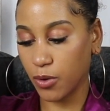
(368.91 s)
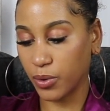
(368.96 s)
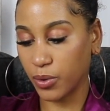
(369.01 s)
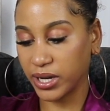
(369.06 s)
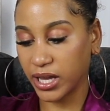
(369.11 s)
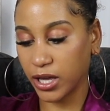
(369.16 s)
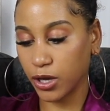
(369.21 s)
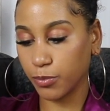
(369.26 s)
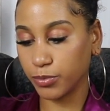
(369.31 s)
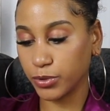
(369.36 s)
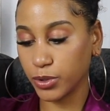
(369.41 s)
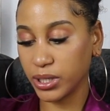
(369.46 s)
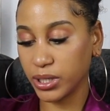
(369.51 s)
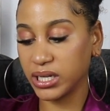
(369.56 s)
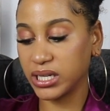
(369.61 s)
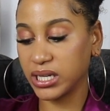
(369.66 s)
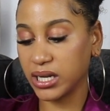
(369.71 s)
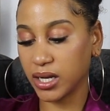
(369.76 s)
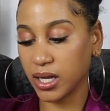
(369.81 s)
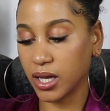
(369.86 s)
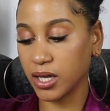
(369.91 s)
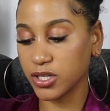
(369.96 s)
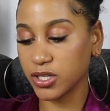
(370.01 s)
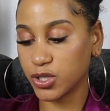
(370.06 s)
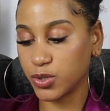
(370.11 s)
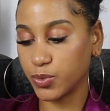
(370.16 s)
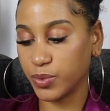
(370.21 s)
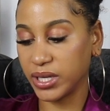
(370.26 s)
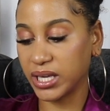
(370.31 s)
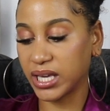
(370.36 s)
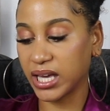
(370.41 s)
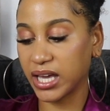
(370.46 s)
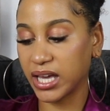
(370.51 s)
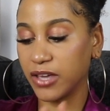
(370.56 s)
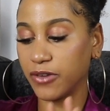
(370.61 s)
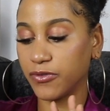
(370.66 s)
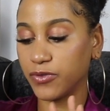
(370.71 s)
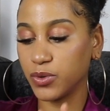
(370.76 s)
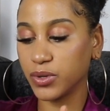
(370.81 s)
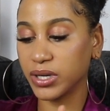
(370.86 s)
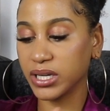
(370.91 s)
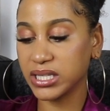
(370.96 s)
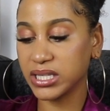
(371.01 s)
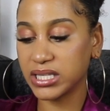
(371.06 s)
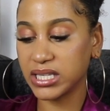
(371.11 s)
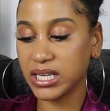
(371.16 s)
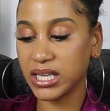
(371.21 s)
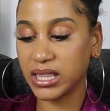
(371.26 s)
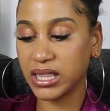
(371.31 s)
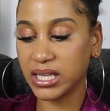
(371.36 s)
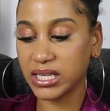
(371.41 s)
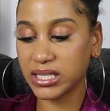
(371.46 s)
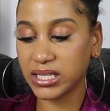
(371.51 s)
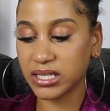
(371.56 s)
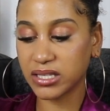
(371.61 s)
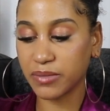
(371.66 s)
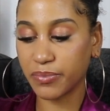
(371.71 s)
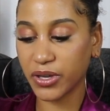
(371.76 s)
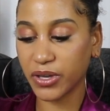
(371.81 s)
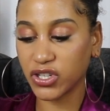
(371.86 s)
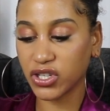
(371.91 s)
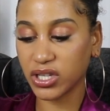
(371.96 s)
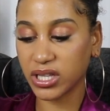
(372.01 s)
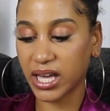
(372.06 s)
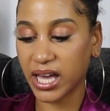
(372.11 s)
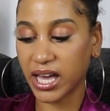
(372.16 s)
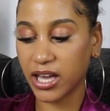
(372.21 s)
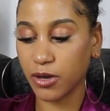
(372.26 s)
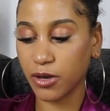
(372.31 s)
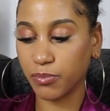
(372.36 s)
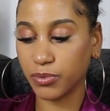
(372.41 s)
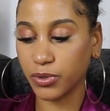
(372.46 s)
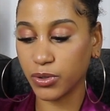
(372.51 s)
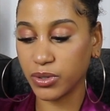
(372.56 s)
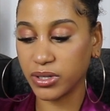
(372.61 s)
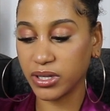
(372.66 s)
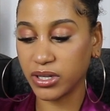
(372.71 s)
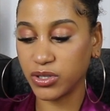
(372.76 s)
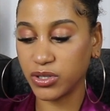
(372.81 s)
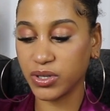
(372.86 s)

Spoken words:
When I uploaded it last week, if you can see, this is the picture that I uploaded.